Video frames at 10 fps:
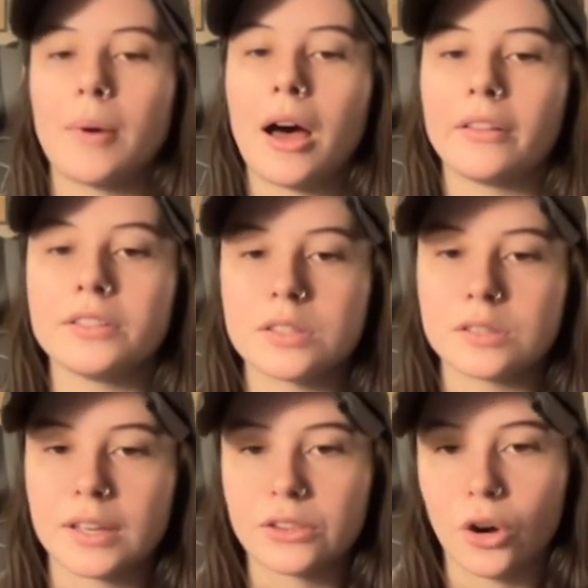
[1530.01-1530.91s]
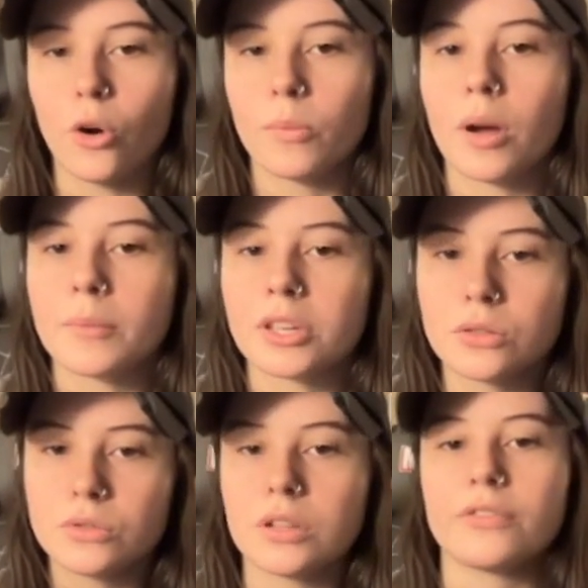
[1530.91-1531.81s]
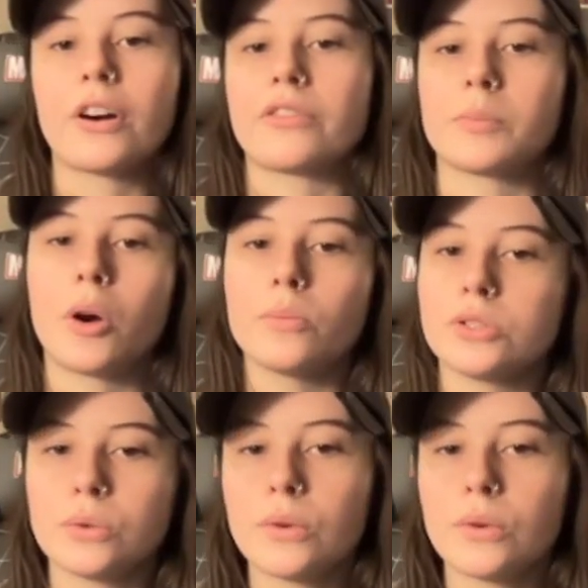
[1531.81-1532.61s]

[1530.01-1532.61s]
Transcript: Holland's is like the homecoming suit to the far from home suit.